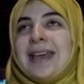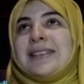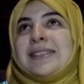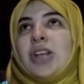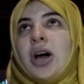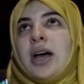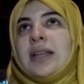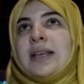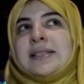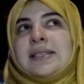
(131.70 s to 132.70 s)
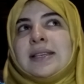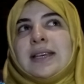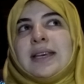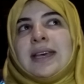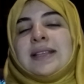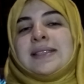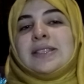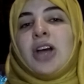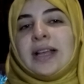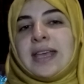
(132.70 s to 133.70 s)
it's not it's
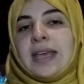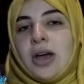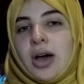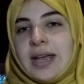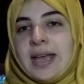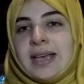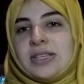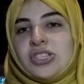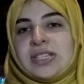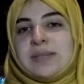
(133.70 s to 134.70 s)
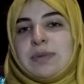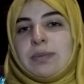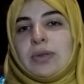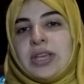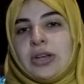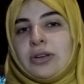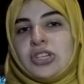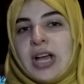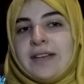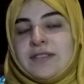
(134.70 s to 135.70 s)
it's not chaotic it's just people here
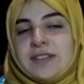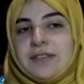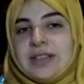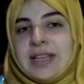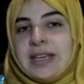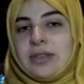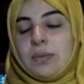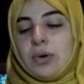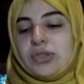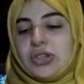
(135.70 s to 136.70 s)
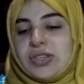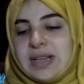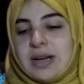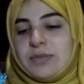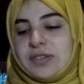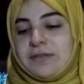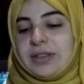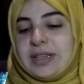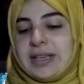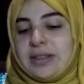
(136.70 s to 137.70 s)
drive differently and the roads are set up
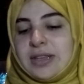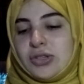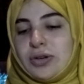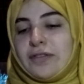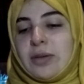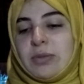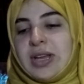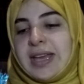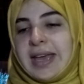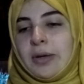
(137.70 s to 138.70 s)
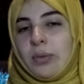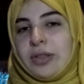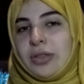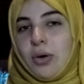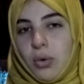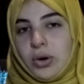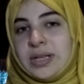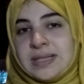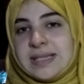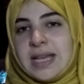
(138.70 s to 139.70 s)
differently and they sort of communicate with
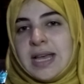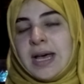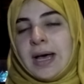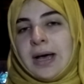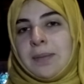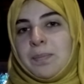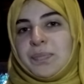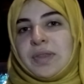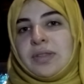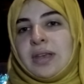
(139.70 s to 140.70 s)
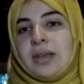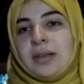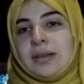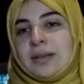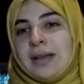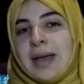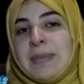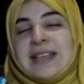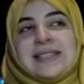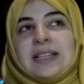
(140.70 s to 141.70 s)
horns um, uh,
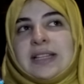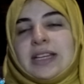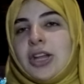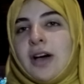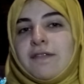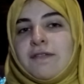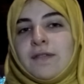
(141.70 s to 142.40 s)
amazingly enough